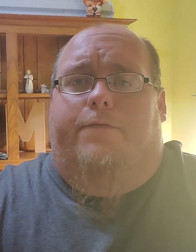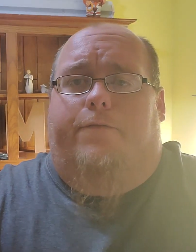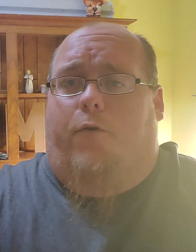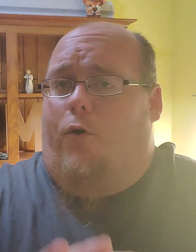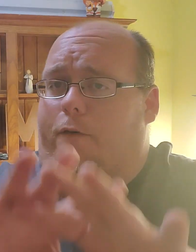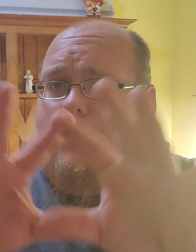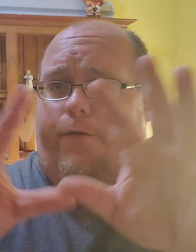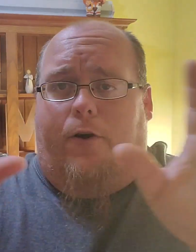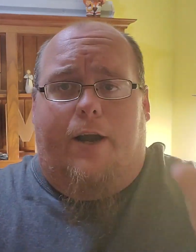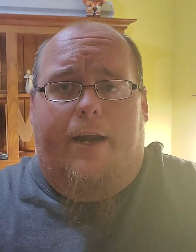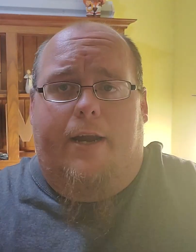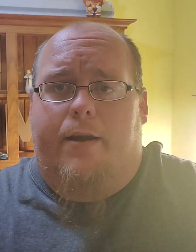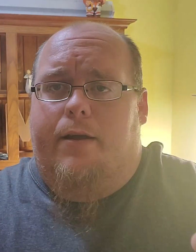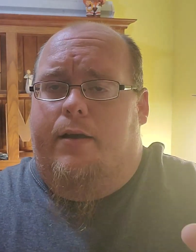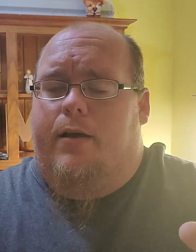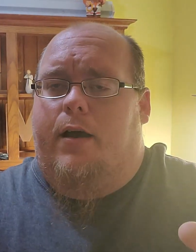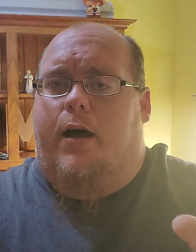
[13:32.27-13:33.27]
for free
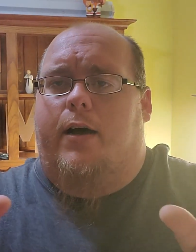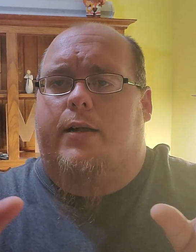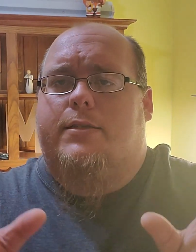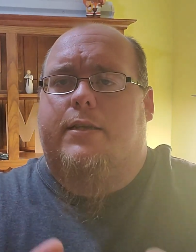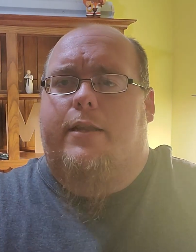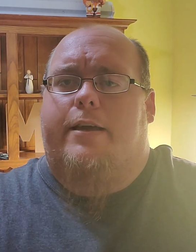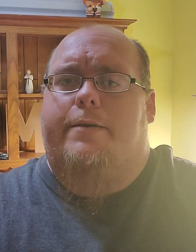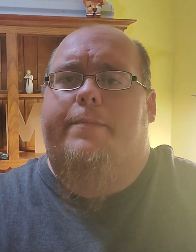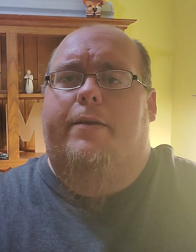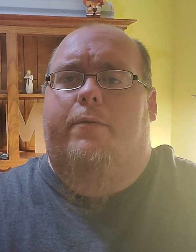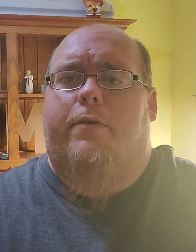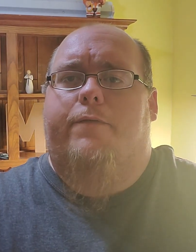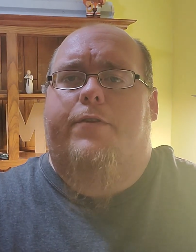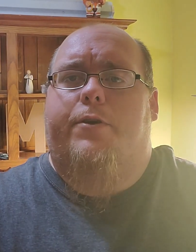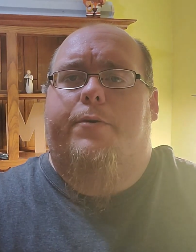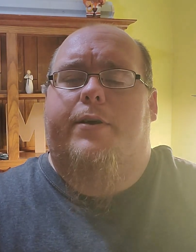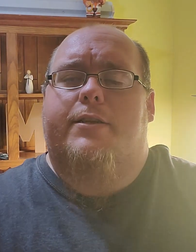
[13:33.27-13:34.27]
to let me
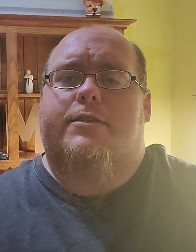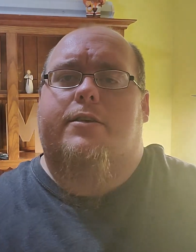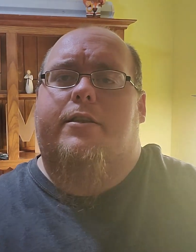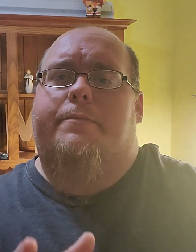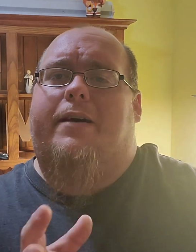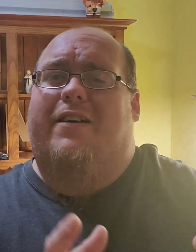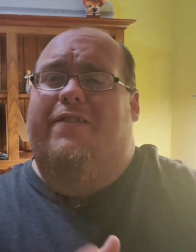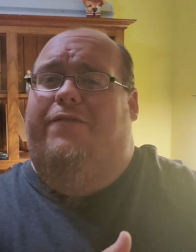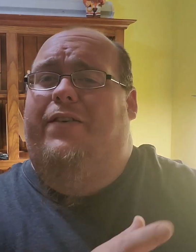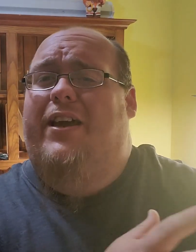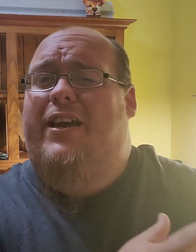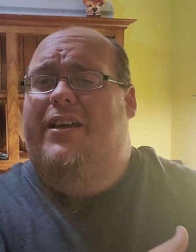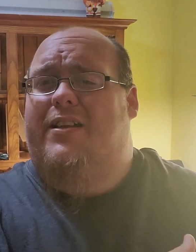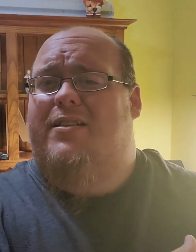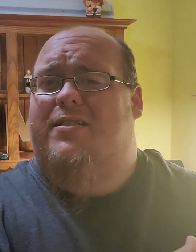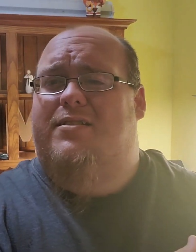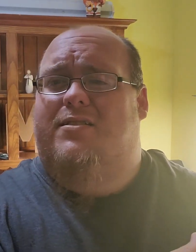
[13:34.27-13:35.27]
review it, so that my
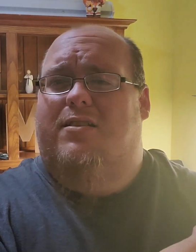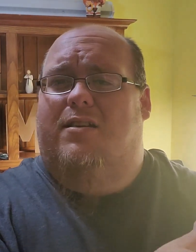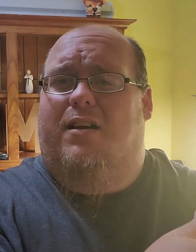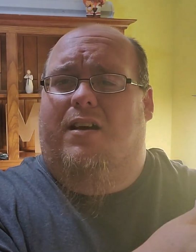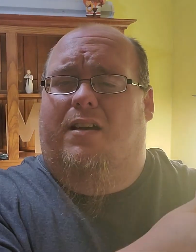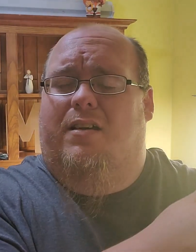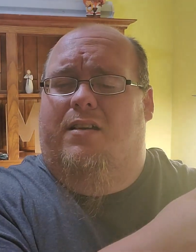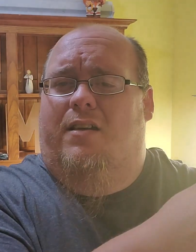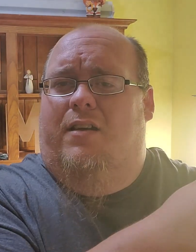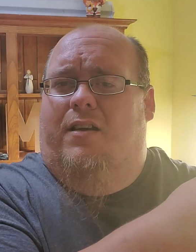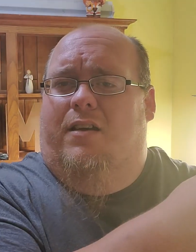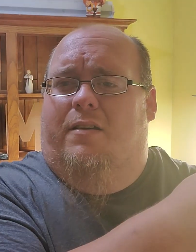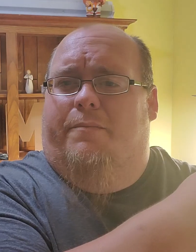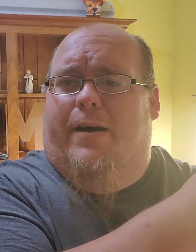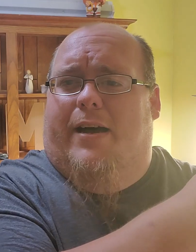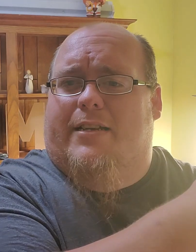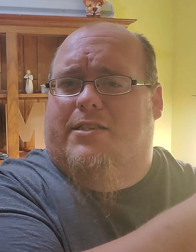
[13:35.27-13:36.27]
fans,
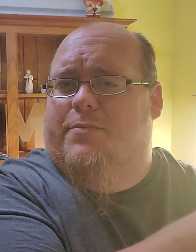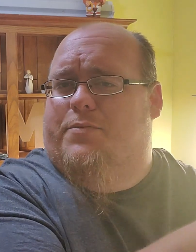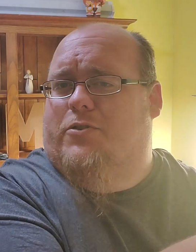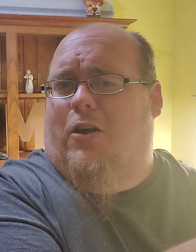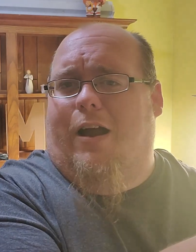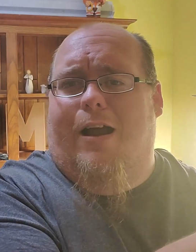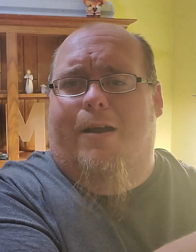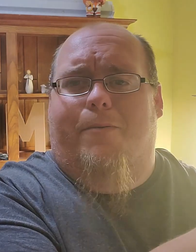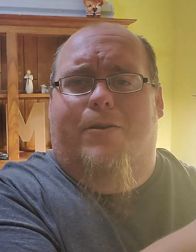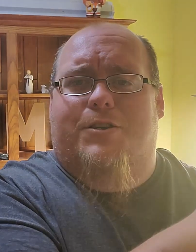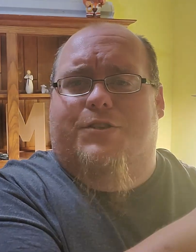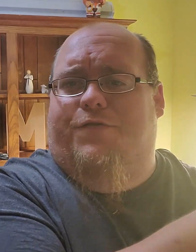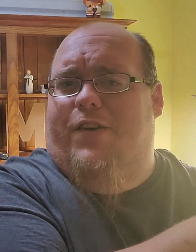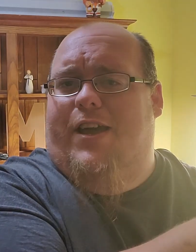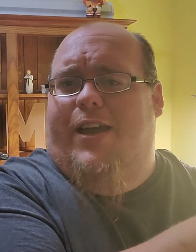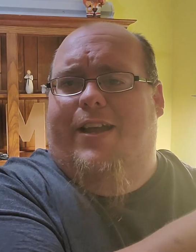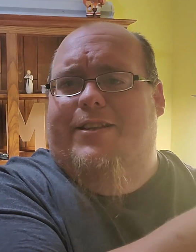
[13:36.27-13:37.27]
my subscribers,
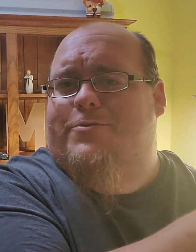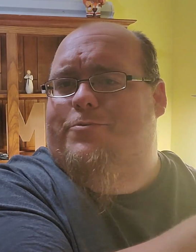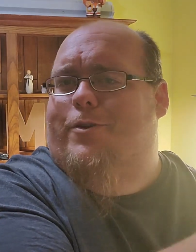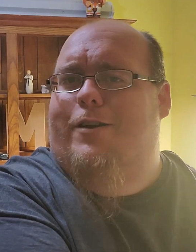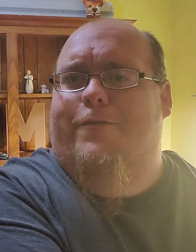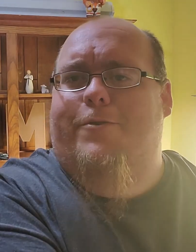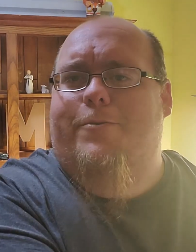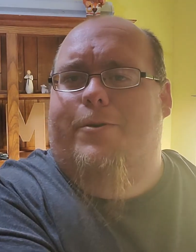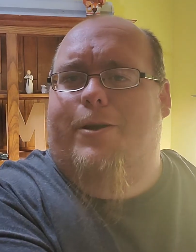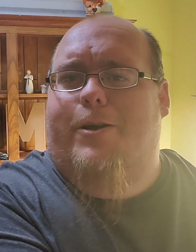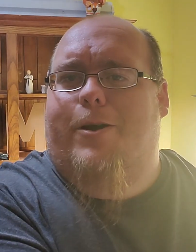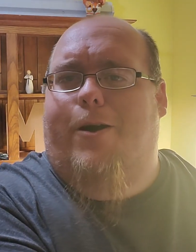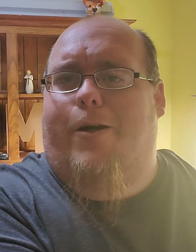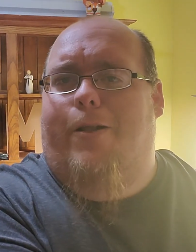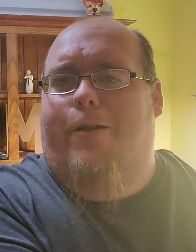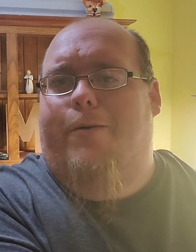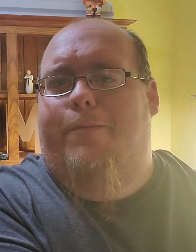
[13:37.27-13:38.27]
fans, whatever you want to
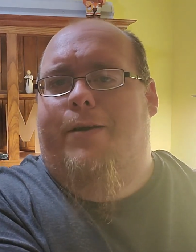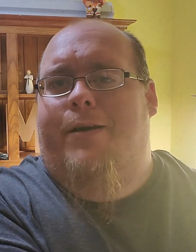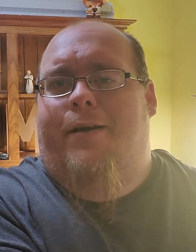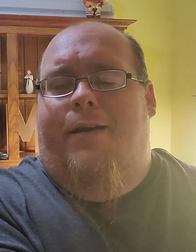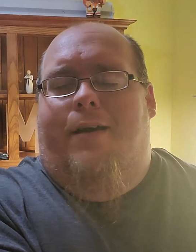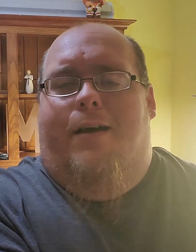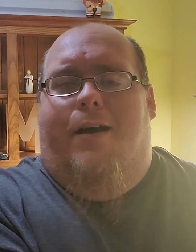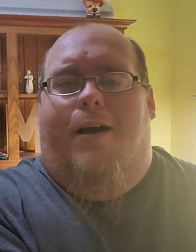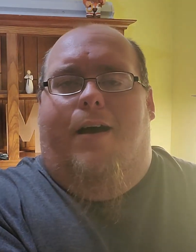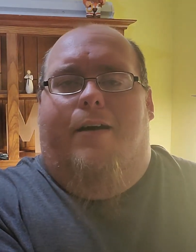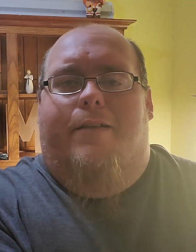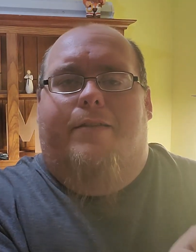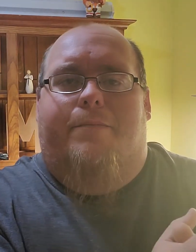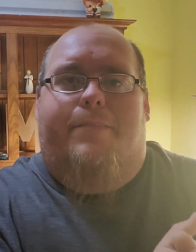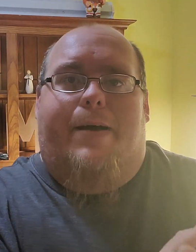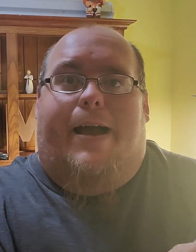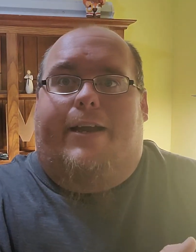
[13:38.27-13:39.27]
call them,
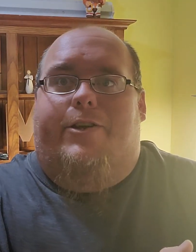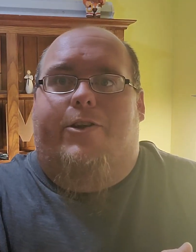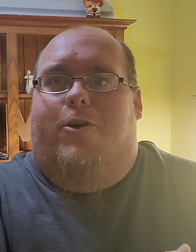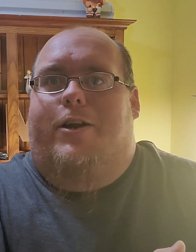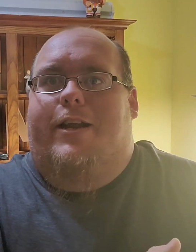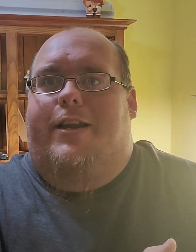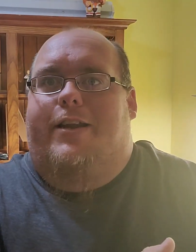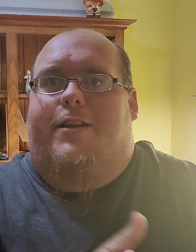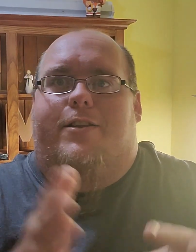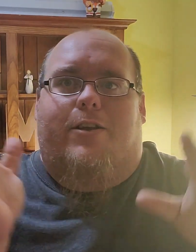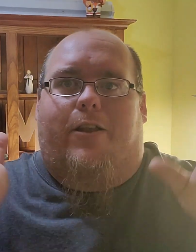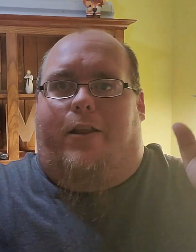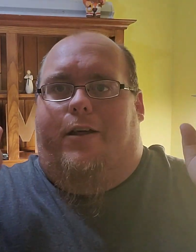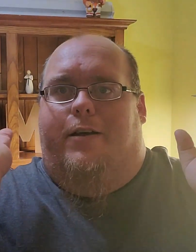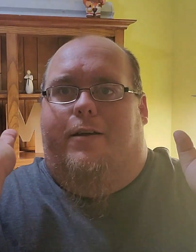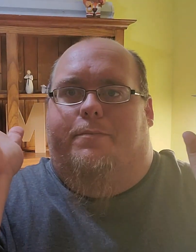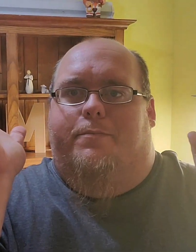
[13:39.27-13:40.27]
the Backyard Eating
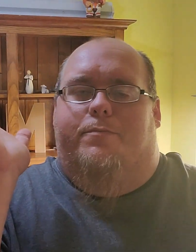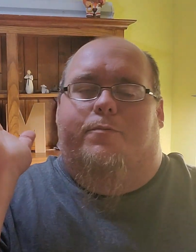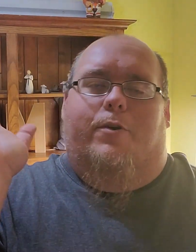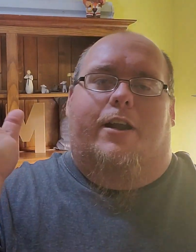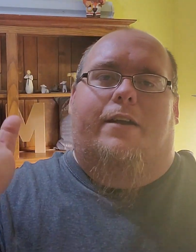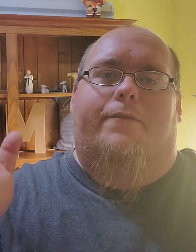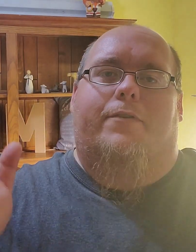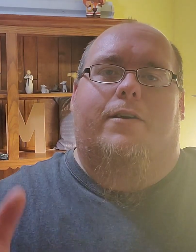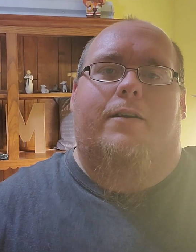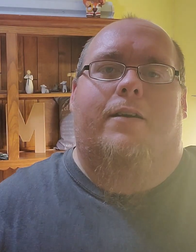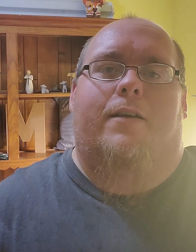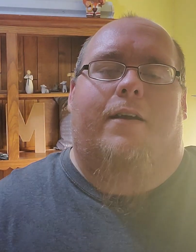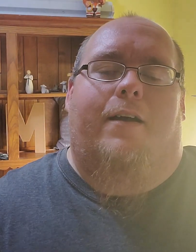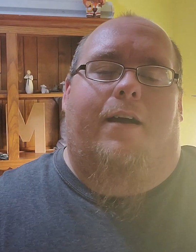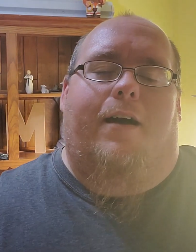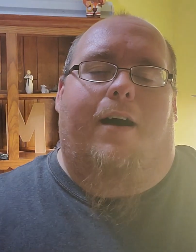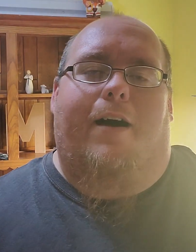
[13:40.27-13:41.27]
Club, whatever,
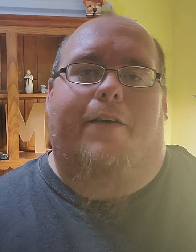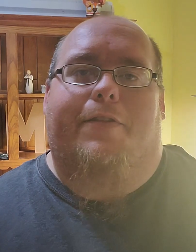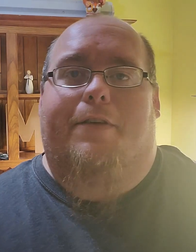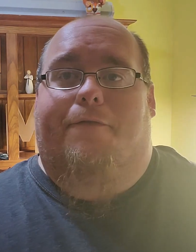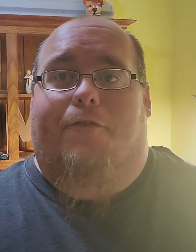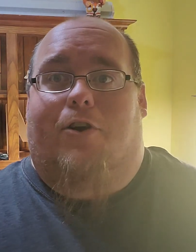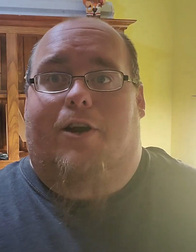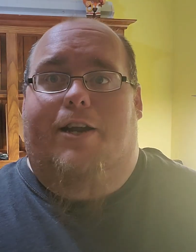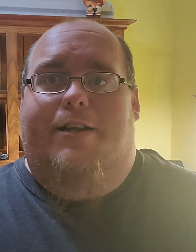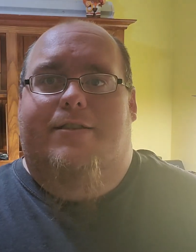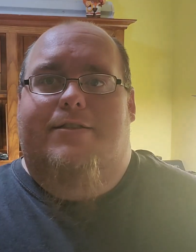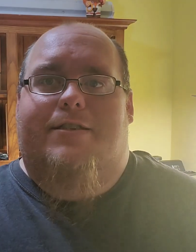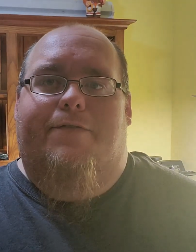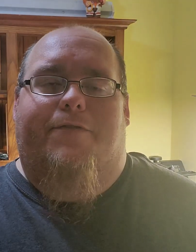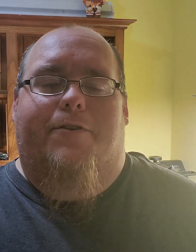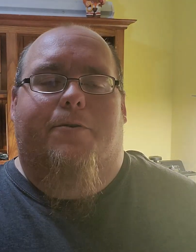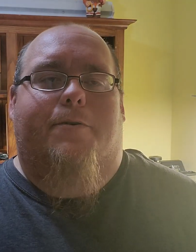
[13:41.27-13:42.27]
the friends,
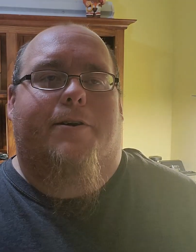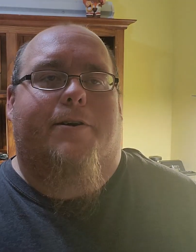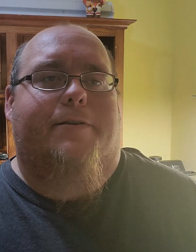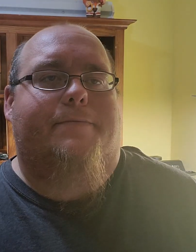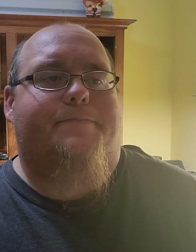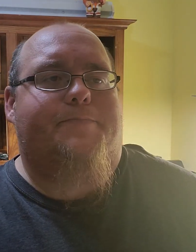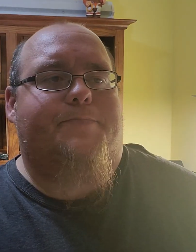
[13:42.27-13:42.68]
if you will,